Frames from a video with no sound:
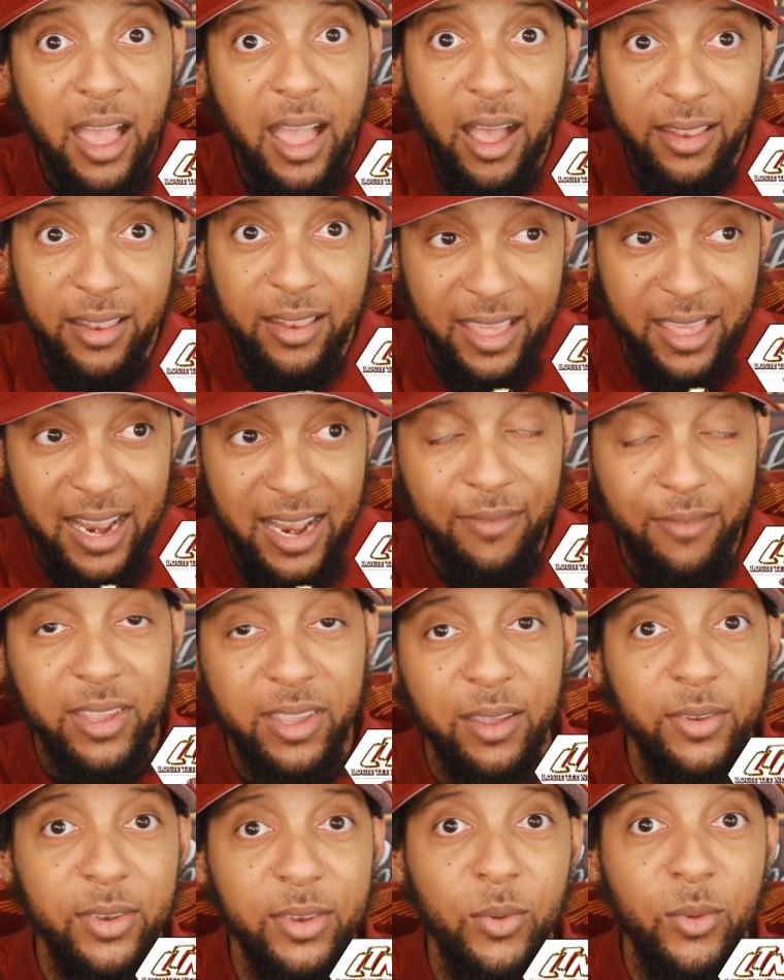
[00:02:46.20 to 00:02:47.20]
that I've
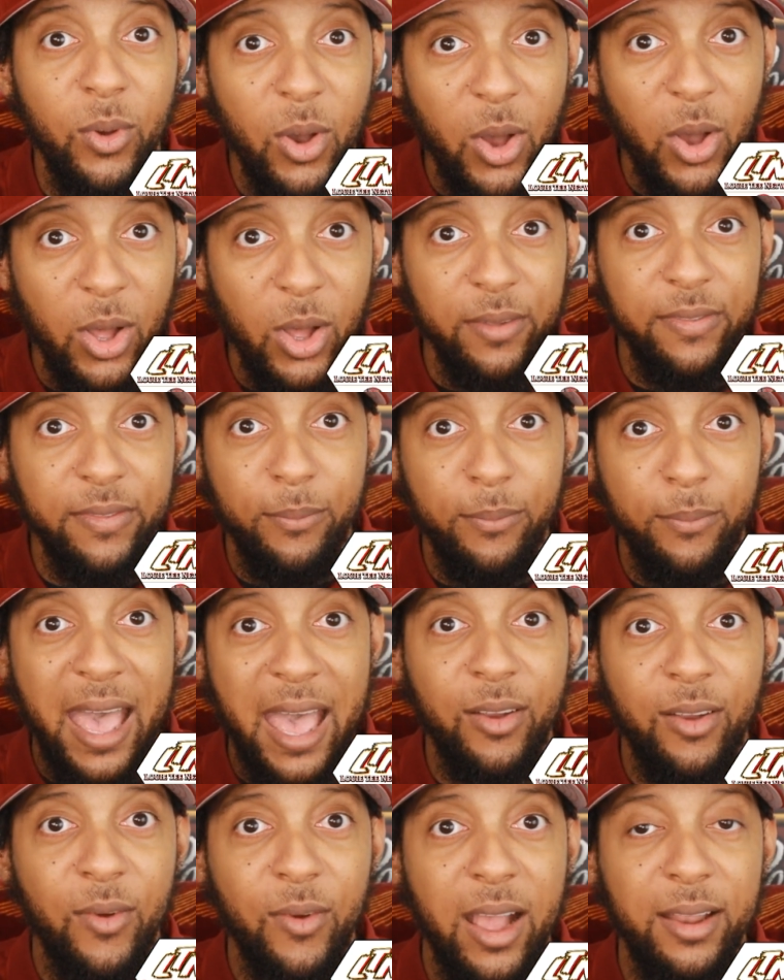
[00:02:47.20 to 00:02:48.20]
given you all of the
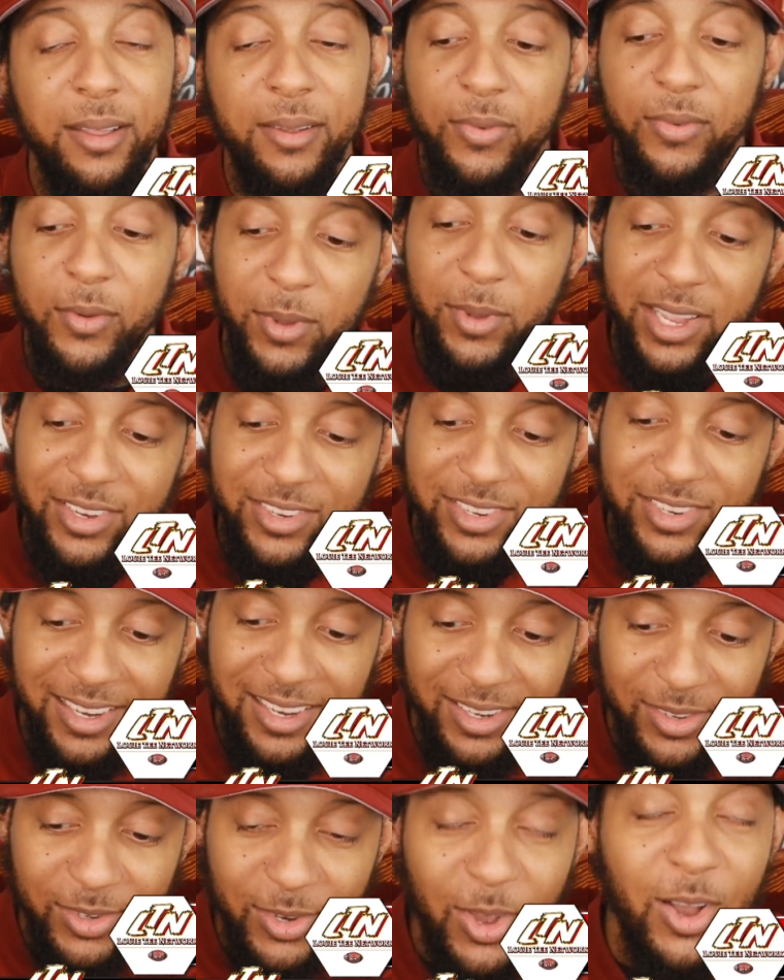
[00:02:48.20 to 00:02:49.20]
background information,
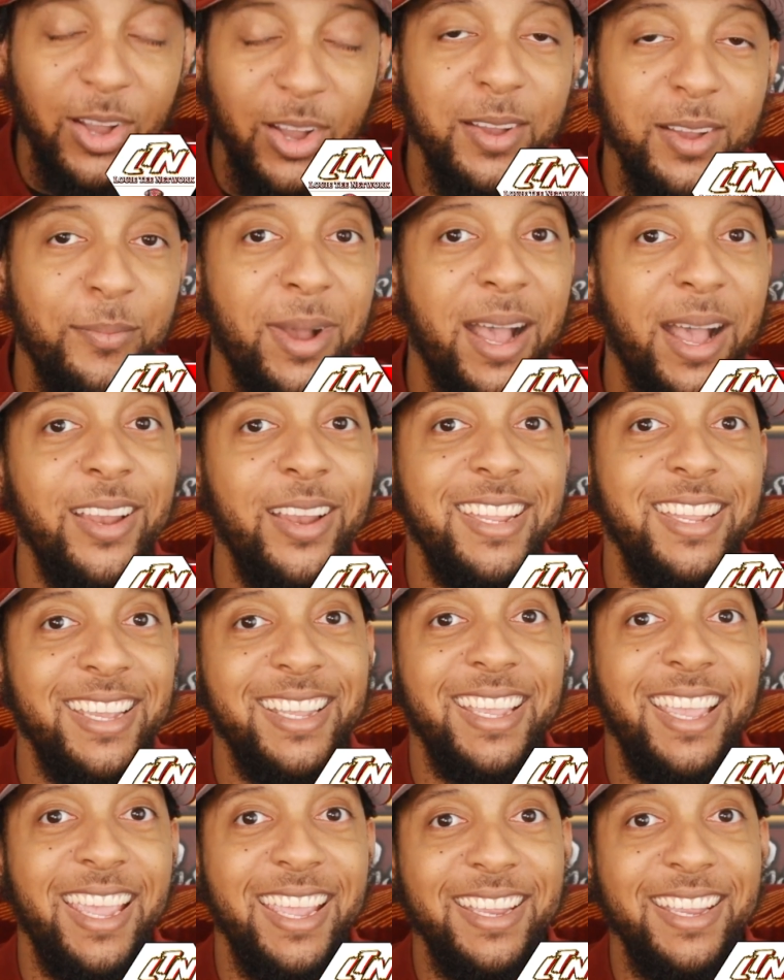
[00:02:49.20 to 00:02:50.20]
let's talk about
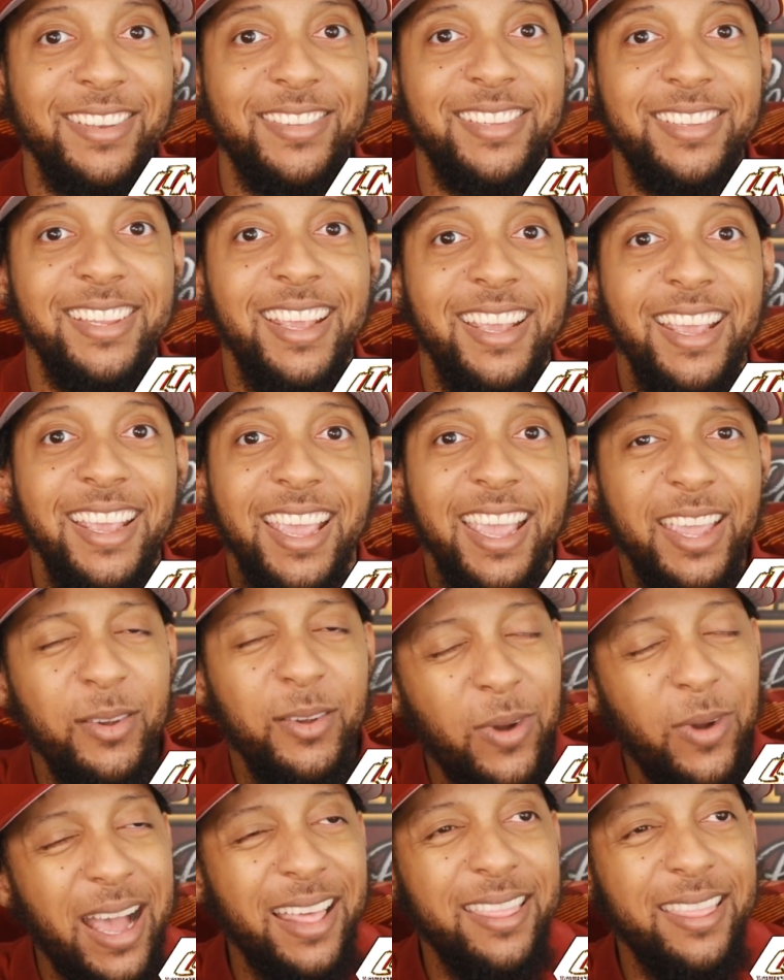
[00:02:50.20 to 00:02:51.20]
Nick Gates
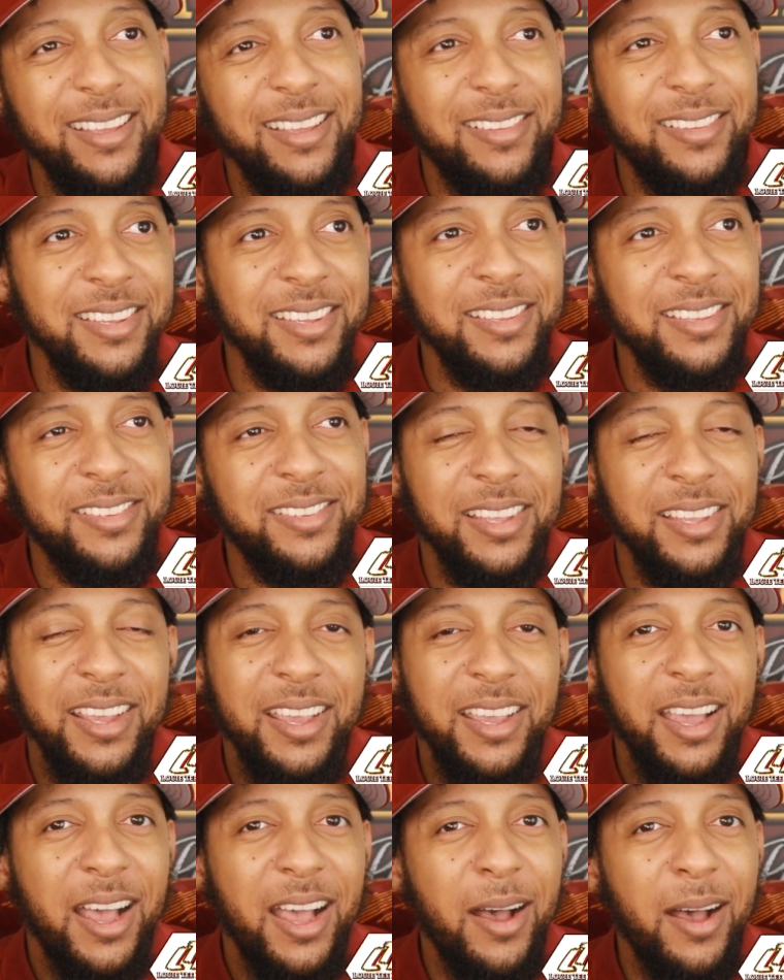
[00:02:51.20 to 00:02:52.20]
and why this is
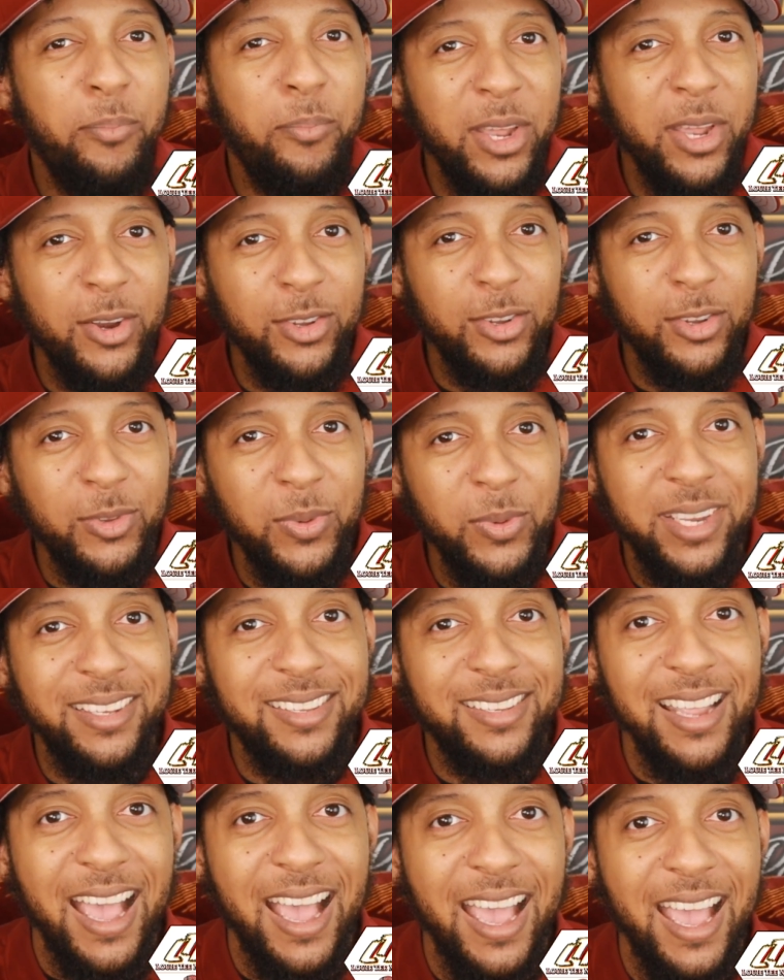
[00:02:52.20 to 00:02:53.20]
a bittersweet
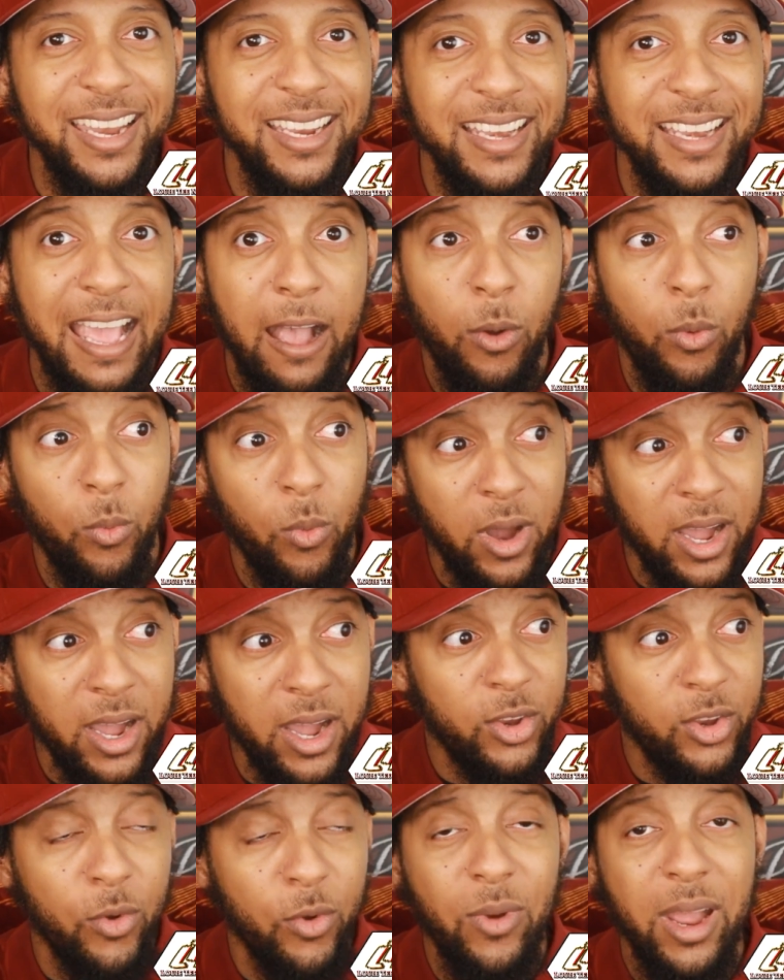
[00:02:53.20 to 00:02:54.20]
signing. Now,
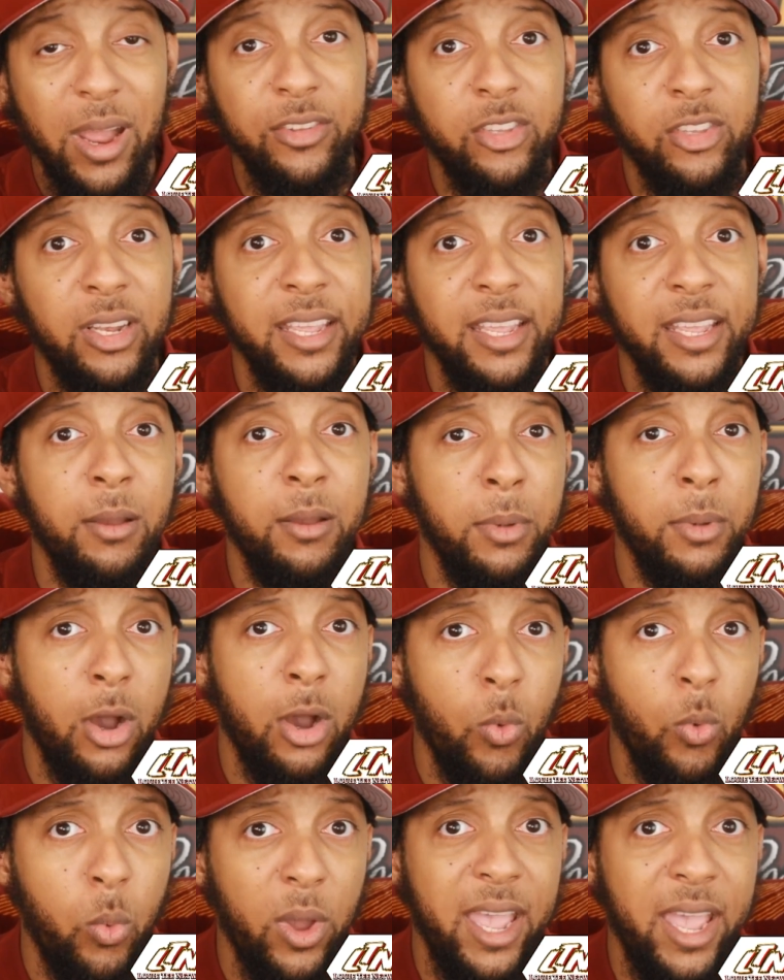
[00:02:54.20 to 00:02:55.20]
one, you're wrestling him
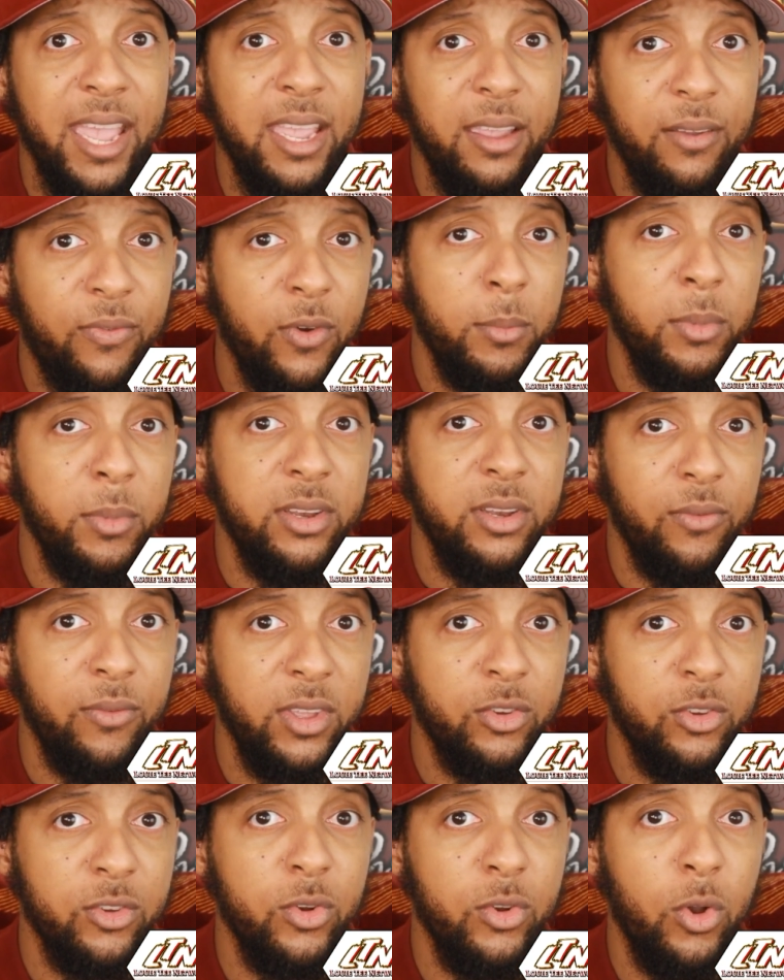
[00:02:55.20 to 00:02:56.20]
away from a
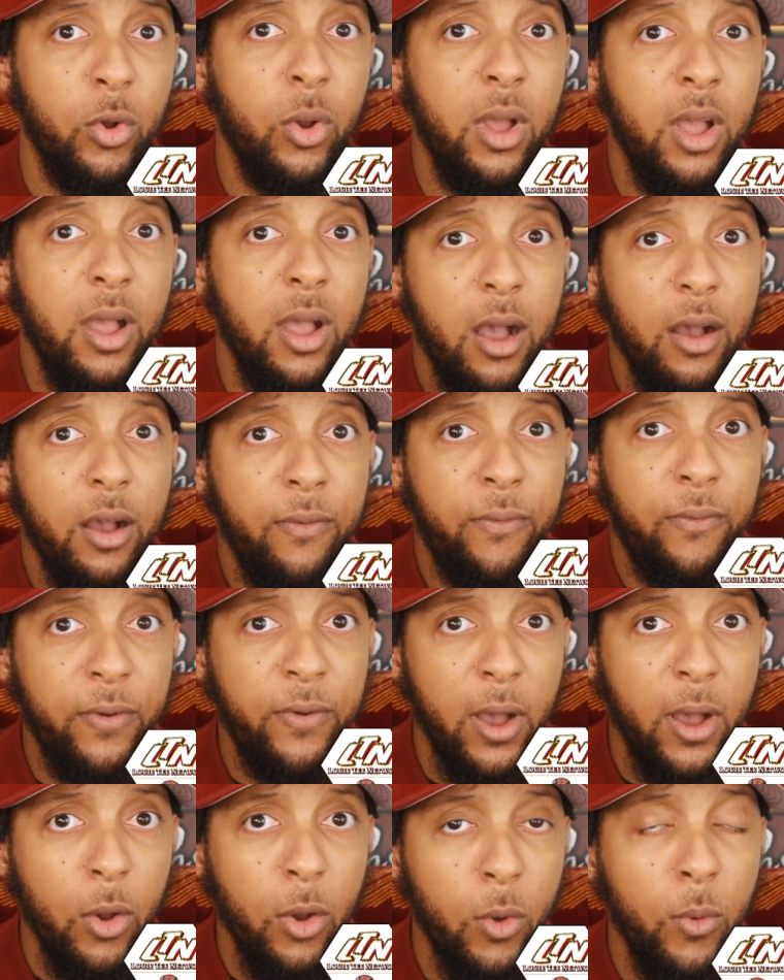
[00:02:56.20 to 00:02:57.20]
divisional
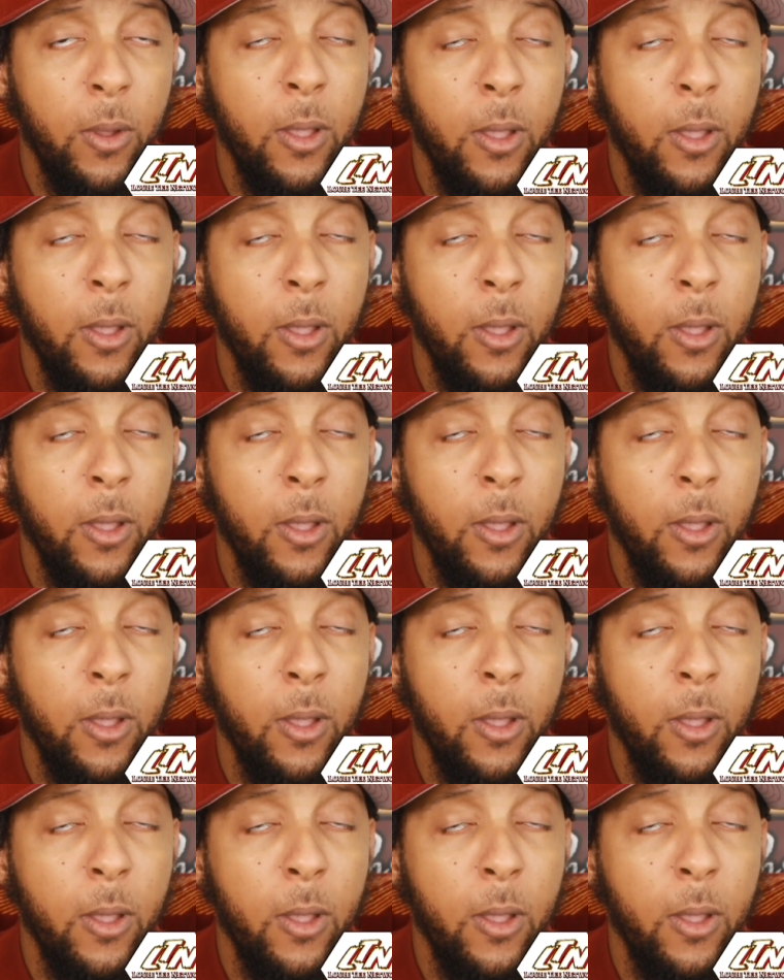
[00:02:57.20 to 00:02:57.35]
foe,